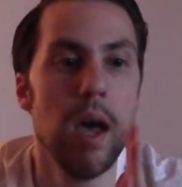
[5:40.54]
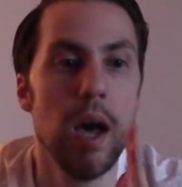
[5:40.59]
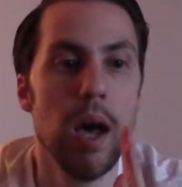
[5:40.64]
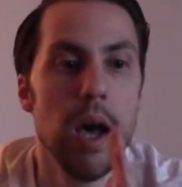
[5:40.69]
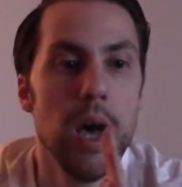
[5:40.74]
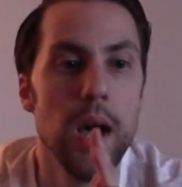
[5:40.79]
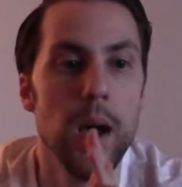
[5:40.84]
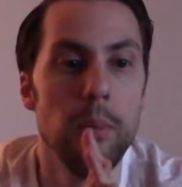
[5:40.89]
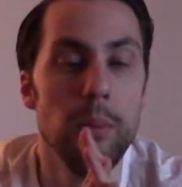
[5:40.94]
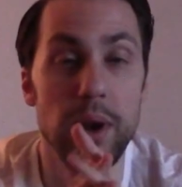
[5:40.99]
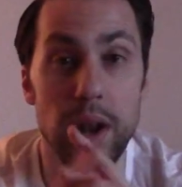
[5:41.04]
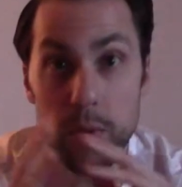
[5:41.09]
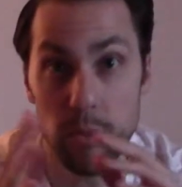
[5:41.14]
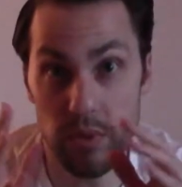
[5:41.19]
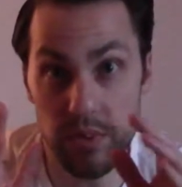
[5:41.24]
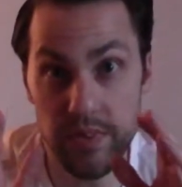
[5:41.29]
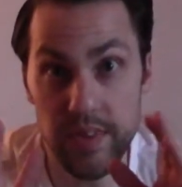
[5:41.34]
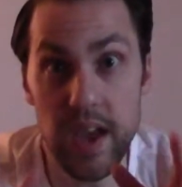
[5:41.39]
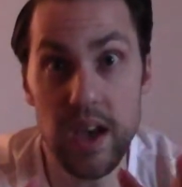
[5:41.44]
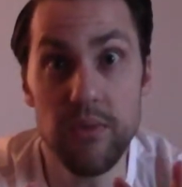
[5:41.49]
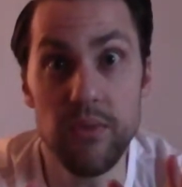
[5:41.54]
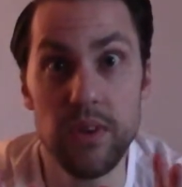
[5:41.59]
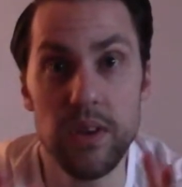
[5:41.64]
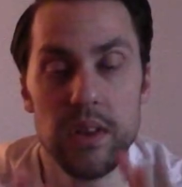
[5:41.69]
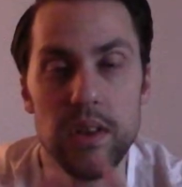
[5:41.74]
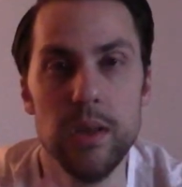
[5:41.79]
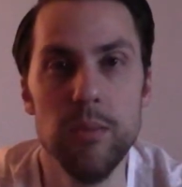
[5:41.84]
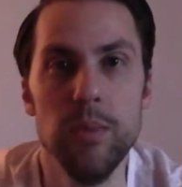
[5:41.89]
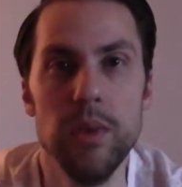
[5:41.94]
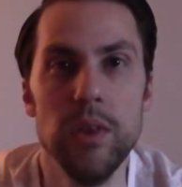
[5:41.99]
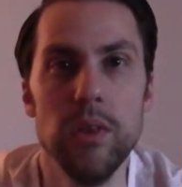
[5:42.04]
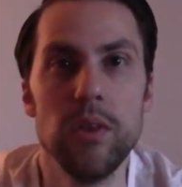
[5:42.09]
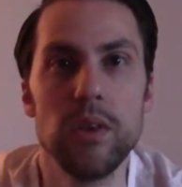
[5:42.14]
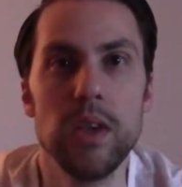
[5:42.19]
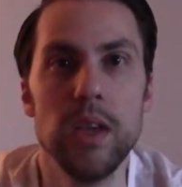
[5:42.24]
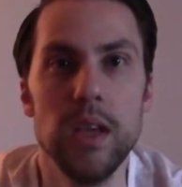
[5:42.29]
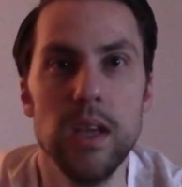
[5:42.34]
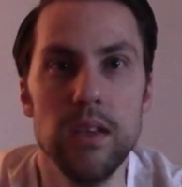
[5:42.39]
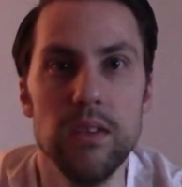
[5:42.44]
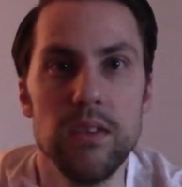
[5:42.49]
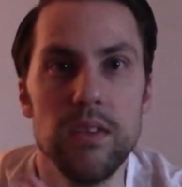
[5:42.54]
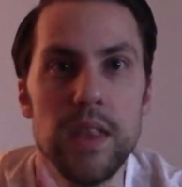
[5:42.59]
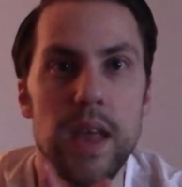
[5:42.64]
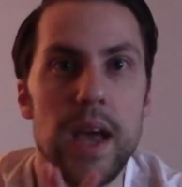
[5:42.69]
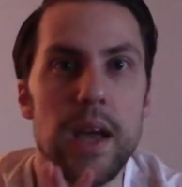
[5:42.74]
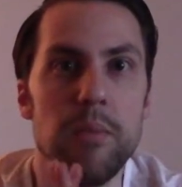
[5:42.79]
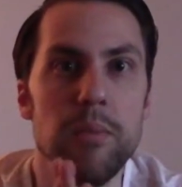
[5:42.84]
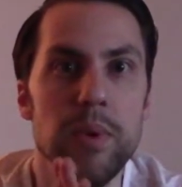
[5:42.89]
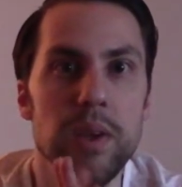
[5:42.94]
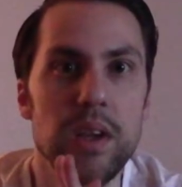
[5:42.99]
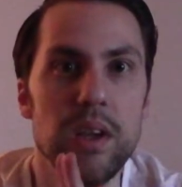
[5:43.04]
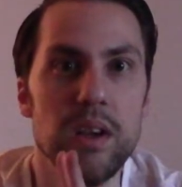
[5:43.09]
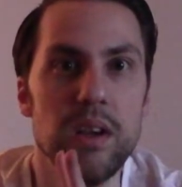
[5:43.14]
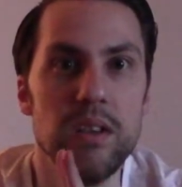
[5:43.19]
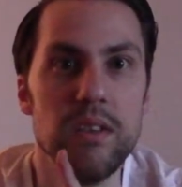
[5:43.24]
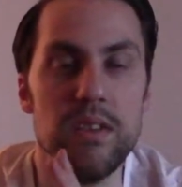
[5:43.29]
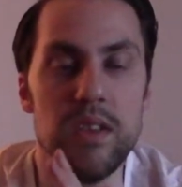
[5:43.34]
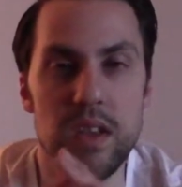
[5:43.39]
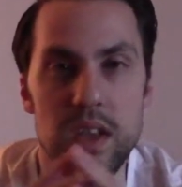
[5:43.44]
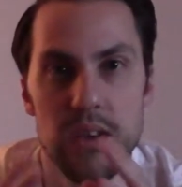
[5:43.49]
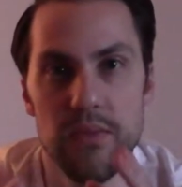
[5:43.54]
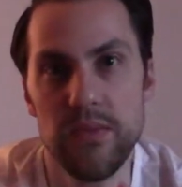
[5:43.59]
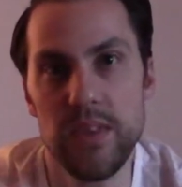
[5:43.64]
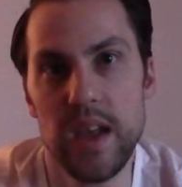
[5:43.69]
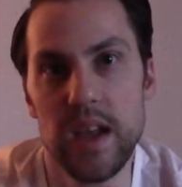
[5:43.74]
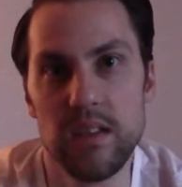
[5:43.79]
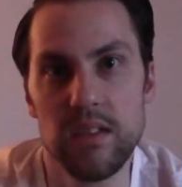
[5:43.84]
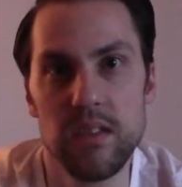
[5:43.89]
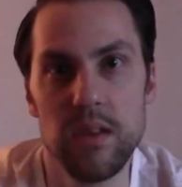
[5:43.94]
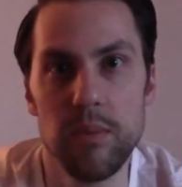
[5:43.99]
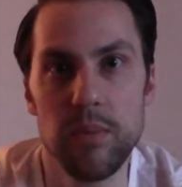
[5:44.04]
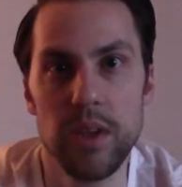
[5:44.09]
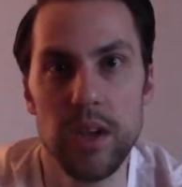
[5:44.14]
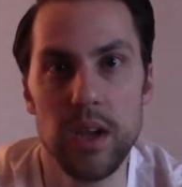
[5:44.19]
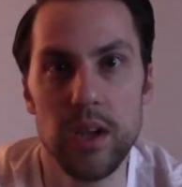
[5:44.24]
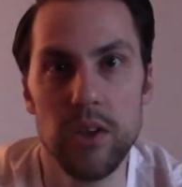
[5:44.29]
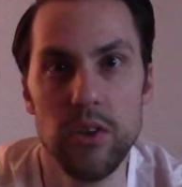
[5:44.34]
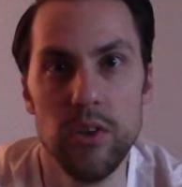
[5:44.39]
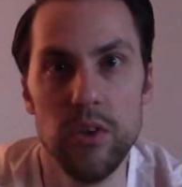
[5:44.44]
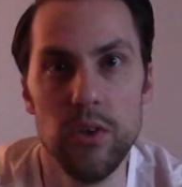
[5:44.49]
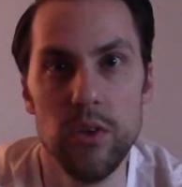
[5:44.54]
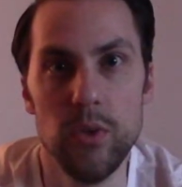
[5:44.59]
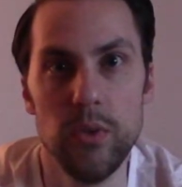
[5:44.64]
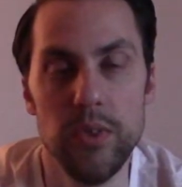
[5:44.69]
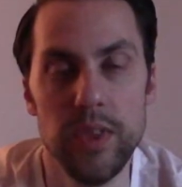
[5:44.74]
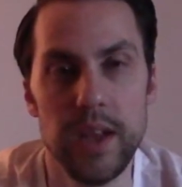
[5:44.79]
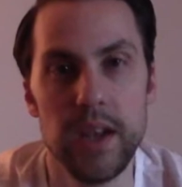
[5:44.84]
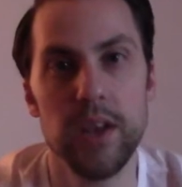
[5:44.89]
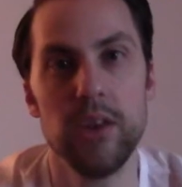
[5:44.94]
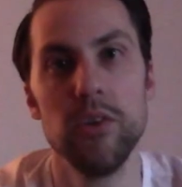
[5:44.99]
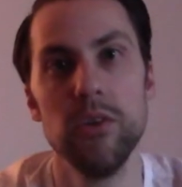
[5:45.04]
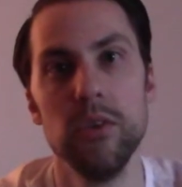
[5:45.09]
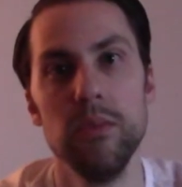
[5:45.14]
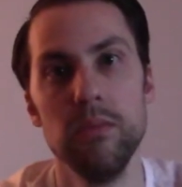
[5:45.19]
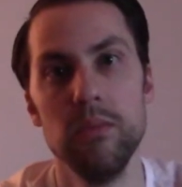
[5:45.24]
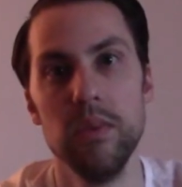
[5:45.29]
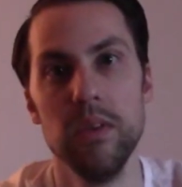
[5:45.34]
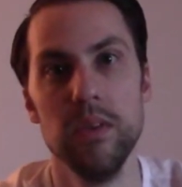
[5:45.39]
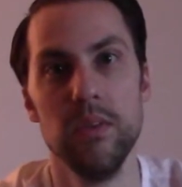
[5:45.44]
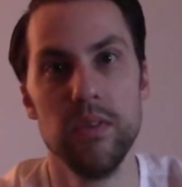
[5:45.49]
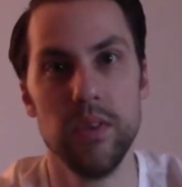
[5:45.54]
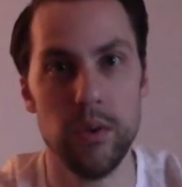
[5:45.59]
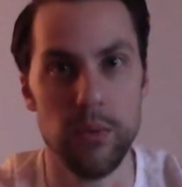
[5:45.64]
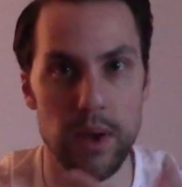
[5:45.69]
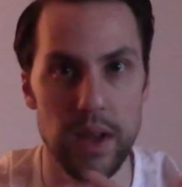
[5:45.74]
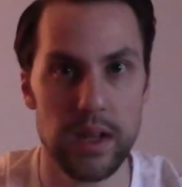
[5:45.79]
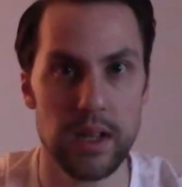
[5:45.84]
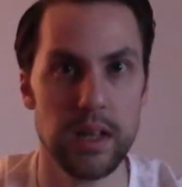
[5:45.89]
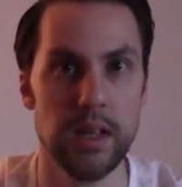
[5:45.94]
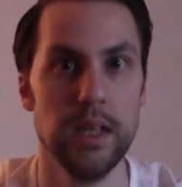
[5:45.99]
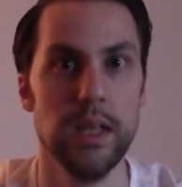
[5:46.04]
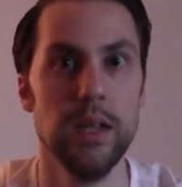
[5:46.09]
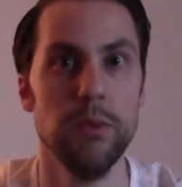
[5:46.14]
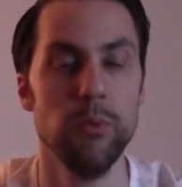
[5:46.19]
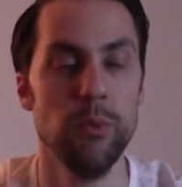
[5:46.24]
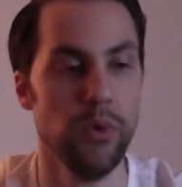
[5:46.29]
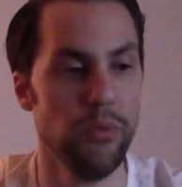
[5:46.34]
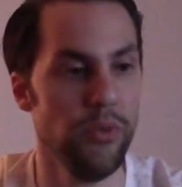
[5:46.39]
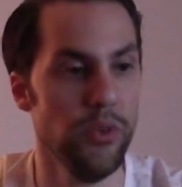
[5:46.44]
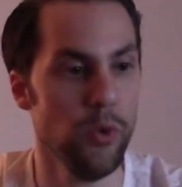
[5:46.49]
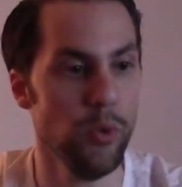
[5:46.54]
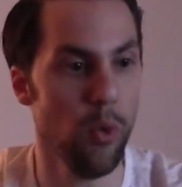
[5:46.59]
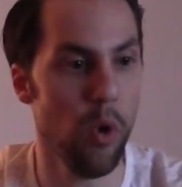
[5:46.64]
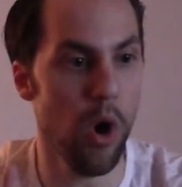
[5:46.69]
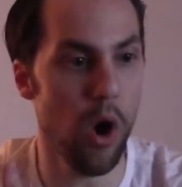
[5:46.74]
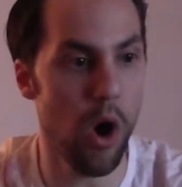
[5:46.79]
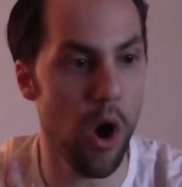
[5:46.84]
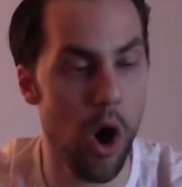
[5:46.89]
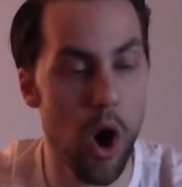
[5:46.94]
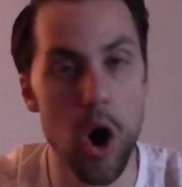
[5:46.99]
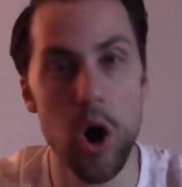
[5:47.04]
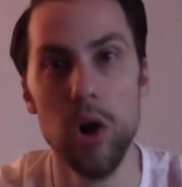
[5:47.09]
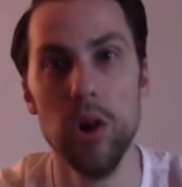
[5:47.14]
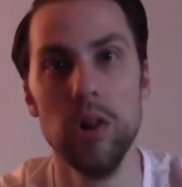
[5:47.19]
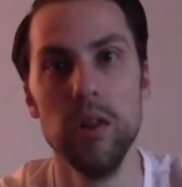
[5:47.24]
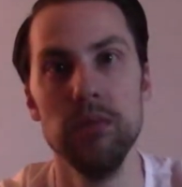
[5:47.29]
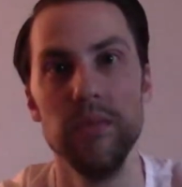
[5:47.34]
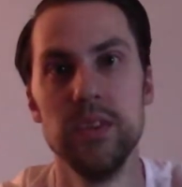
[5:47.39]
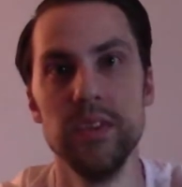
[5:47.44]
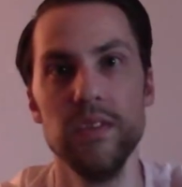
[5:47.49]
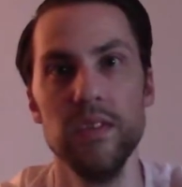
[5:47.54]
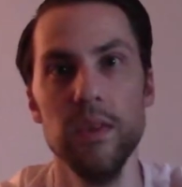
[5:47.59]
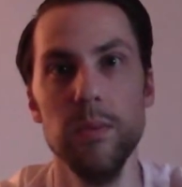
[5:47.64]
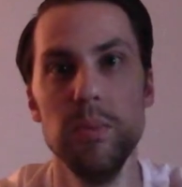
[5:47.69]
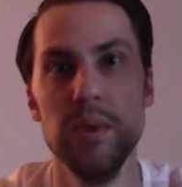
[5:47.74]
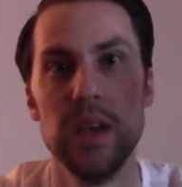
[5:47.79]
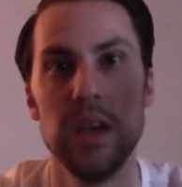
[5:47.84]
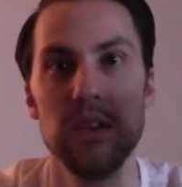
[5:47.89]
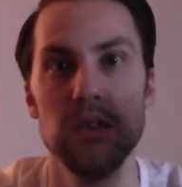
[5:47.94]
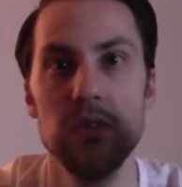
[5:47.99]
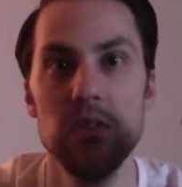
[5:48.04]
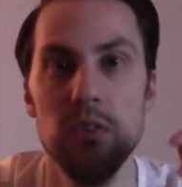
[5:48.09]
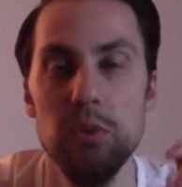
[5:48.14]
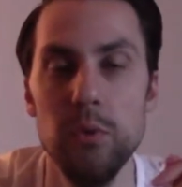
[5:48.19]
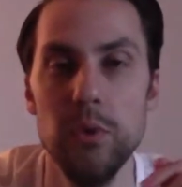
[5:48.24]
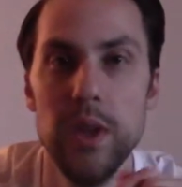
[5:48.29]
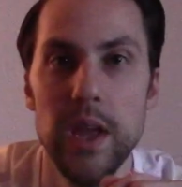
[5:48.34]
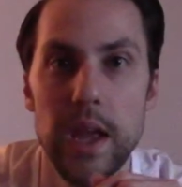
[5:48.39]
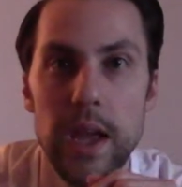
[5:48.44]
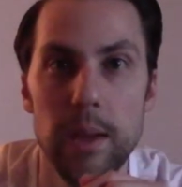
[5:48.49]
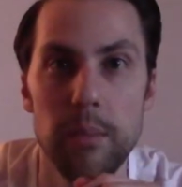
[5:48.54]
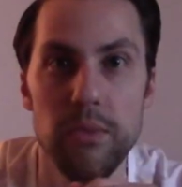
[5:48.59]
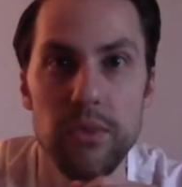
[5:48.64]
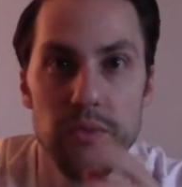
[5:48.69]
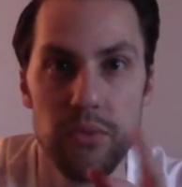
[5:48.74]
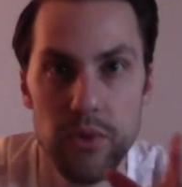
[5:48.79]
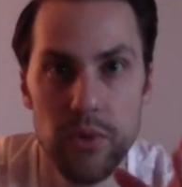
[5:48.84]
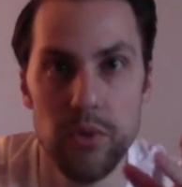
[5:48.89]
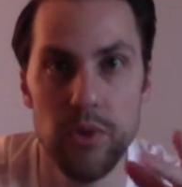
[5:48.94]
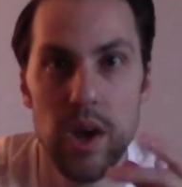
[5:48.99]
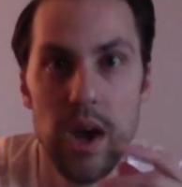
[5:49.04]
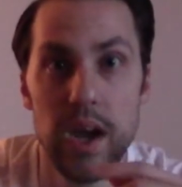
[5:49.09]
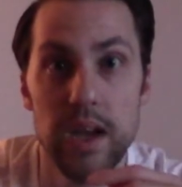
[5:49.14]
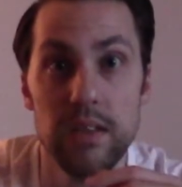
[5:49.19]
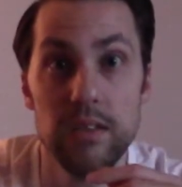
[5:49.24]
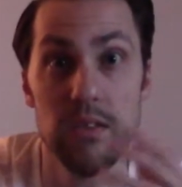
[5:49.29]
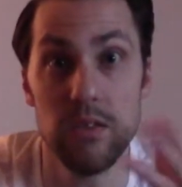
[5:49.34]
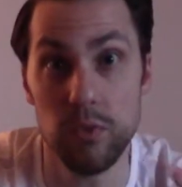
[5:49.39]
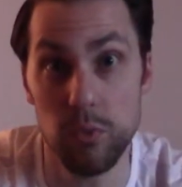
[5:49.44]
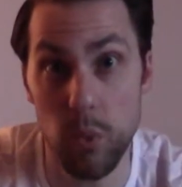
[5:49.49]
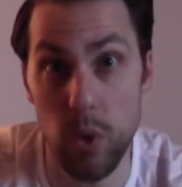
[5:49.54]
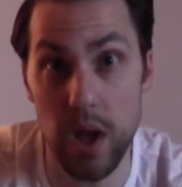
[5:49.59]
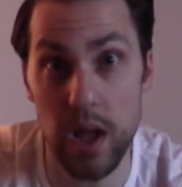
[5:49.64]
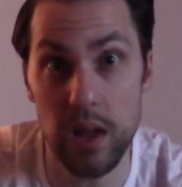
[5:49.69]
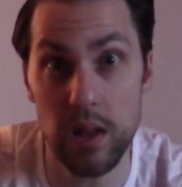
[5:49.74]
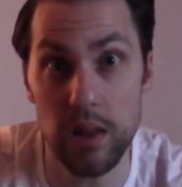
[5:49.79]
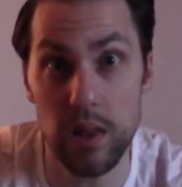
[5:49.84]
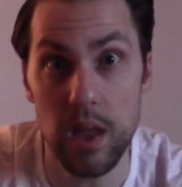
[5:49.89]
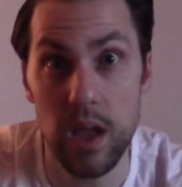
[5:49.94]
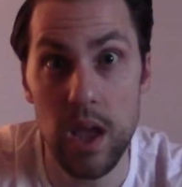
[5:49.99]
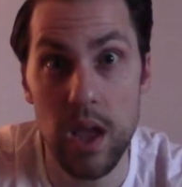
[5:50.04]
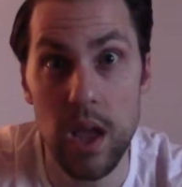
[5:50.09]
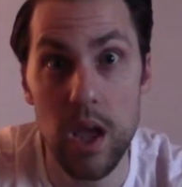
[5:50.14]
uh, but I will definitely be looking into that, because if that's something I could do, then I could theoretically review all of the C P S two games for you guys as well,